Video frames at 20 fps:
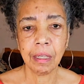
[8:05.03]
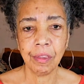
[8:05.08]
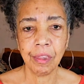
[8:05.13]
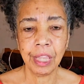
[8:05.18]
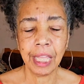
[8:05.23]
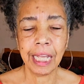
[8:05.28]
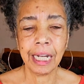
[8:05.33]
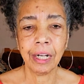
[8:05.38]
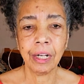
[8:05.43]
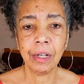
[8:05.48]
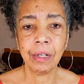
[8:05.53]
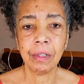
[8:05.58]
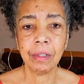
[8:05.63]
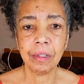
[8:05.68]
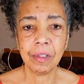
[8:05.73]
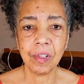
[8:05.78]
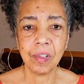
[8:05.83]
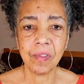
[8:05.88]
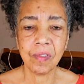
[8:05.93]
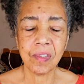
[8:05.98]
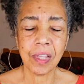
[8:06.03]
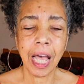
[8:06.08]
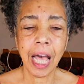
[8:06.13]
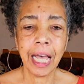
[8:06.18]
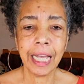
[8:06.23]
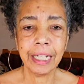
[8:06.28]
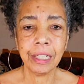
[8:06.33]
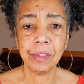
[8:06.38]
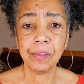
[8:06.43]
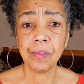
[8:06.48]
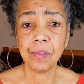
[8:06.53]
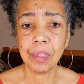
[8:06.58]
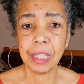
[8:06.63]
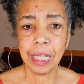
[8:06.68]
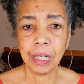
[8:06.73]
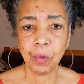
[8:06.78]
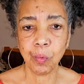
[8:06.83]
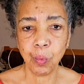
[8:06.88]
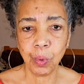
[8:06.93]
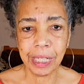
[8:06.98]
their desires,
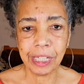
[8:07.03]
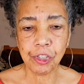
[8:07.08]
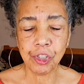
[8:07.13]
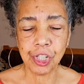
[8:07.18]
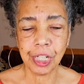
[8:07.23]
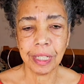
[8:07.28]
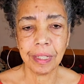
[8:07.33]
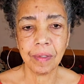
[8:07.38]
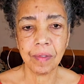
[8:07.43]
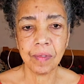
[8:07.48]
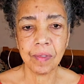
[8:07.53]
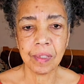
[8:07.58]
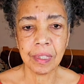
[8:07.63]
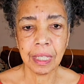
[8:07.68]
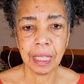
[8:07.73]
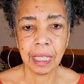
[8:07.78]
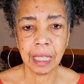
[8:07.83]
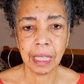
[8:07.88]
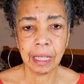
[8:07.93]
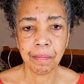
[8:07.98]
their wishes.